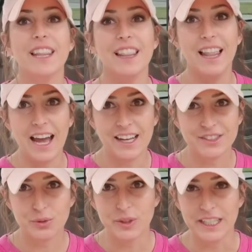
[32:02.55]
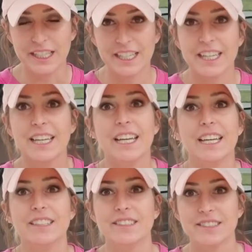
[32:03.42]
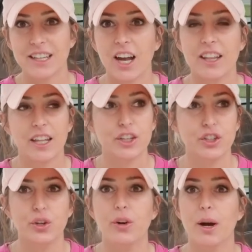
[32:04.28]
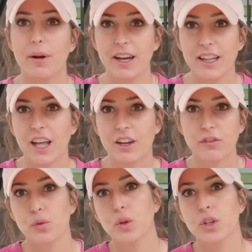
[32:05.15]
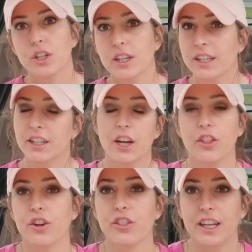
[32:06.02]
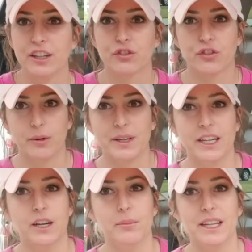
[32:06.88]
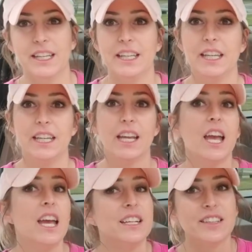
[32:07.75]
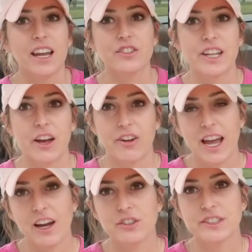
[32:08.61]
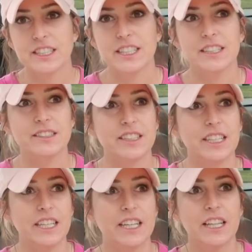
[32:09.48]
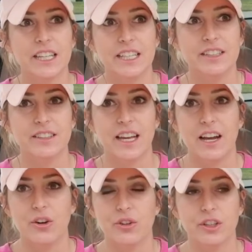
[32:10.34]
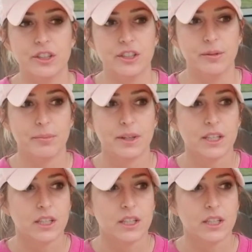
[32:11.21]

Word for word: it last week. It is this guy that I know. I buy a lot of wood and other things from him, and he tears down houses, he cleans out um,